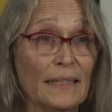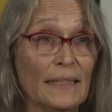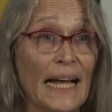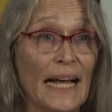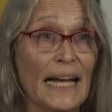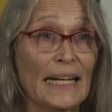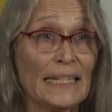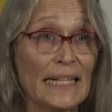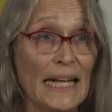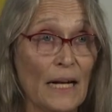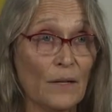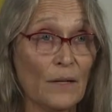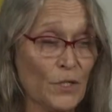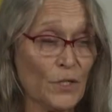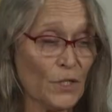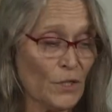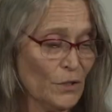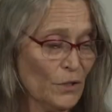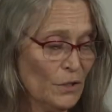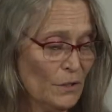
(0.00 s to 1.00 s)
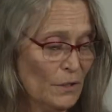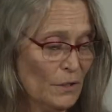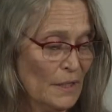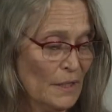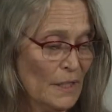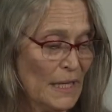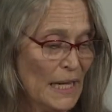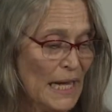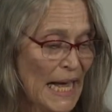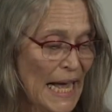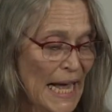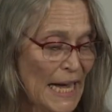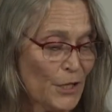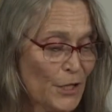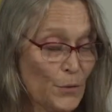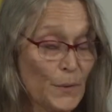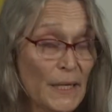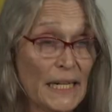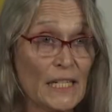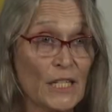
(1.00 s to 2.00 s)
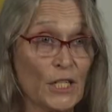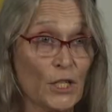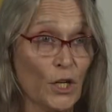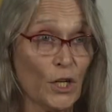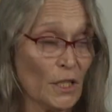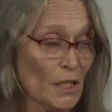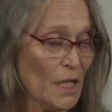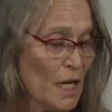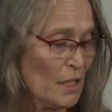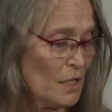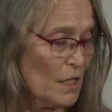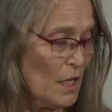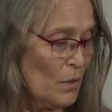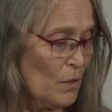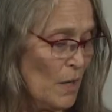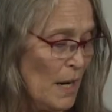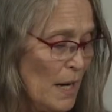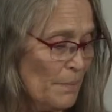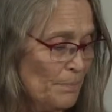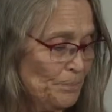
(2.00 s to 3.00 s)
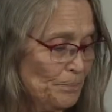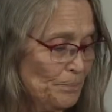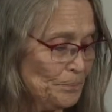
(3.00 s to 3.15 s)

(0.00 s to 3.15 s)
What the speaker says: at council@greenstar.coop.